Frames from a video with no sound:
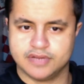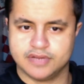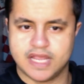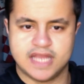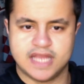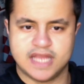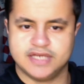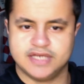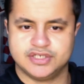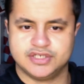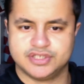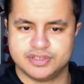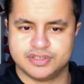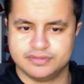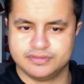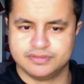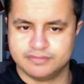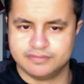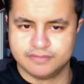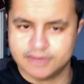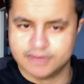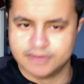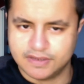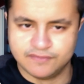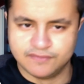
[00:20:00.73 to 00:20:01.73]
Age
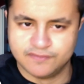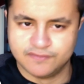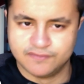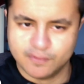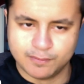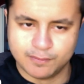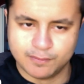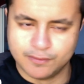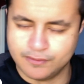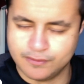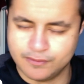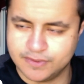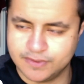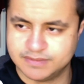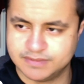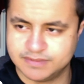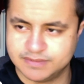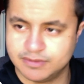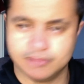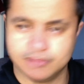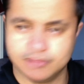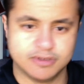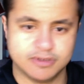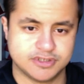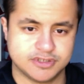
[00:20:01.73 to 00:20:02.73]
in football is
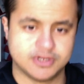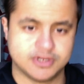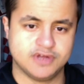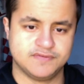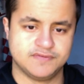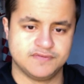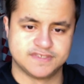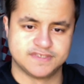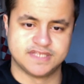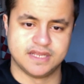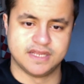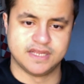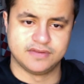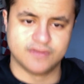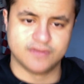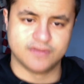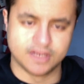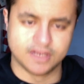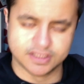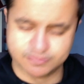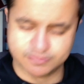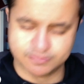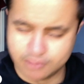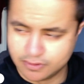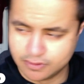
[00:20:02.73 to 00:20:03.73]
the most overstated thing
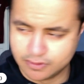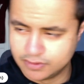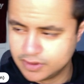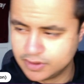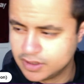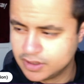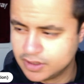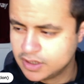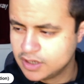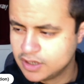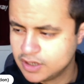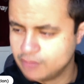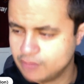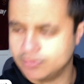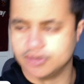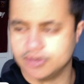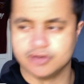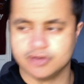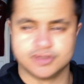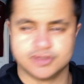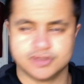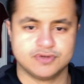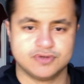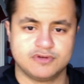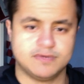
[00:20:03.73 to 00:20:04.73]
as well. We
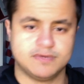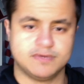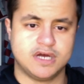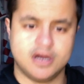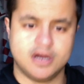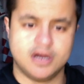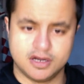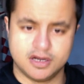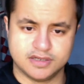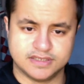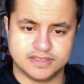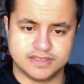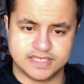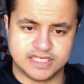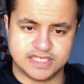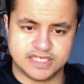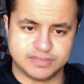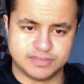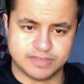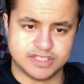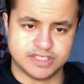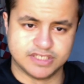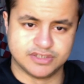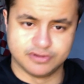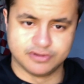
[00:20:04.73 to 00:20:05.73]
don't talk about Haaland's age
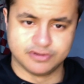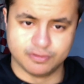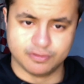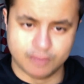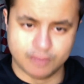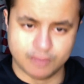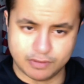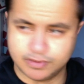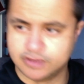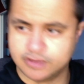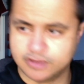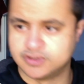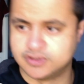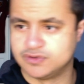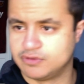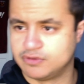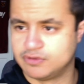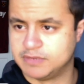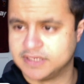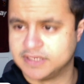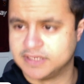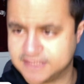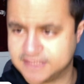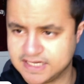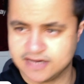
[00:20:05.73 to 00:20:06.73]
when he's doing well. We don't talk
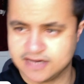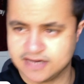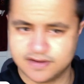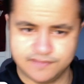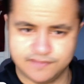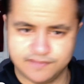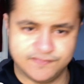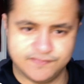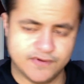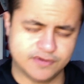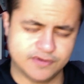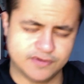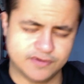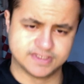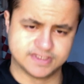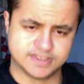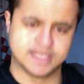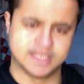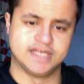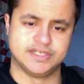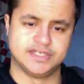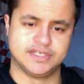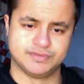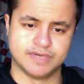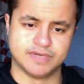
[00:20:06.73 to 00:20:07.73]
about Saka and Foden's
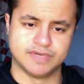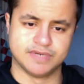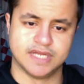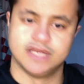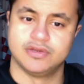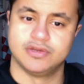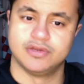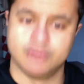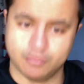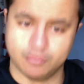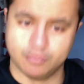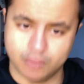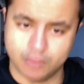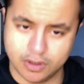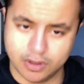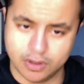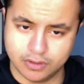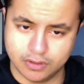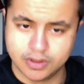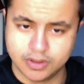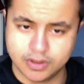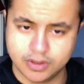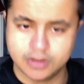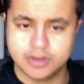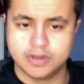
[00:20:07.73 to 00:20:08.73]
age when they're doing well.
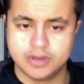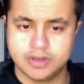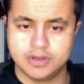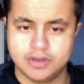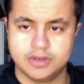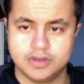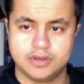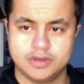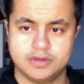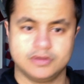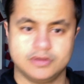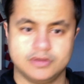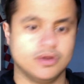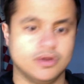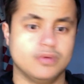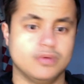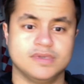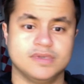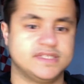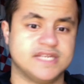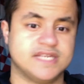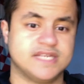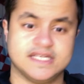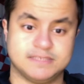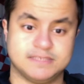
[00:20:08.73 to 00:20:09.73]
No one
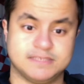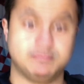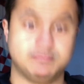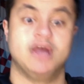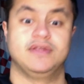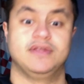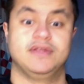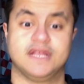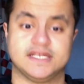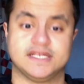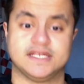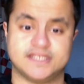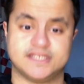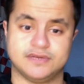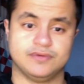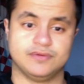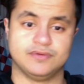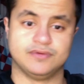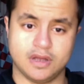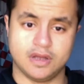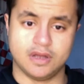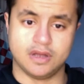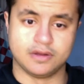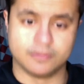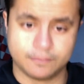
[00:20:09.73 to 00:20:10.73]
says, but they're still
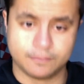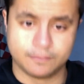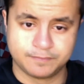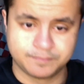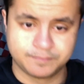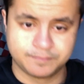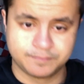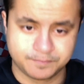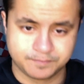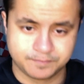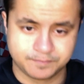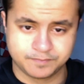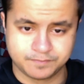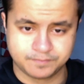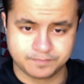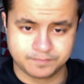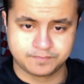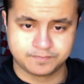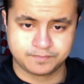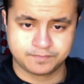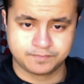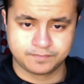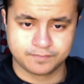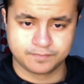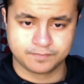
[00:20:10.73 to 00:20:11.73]
young.
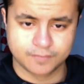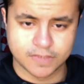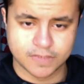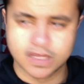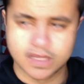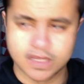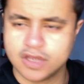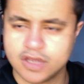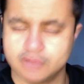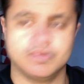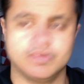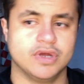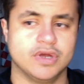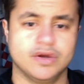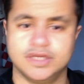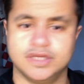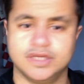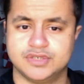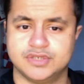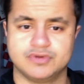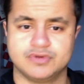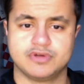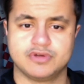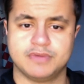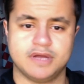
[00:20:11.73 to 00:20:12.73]
We only
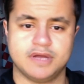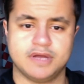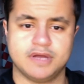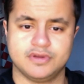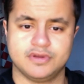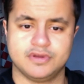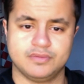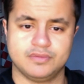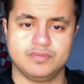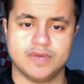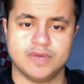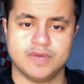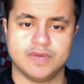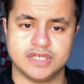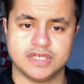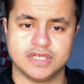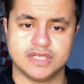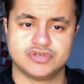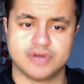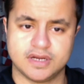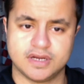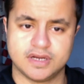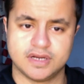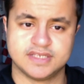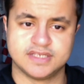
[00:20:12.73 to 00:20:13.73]
talk about them when they're
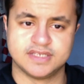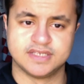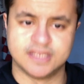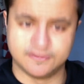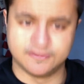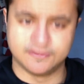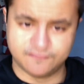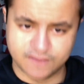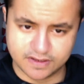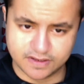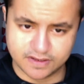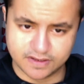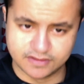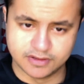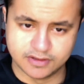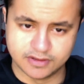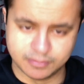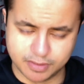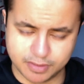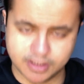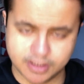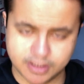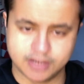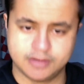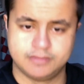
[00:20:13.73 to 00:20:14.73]
trying to defend the
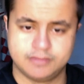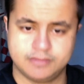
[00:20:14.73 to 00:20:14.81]
player.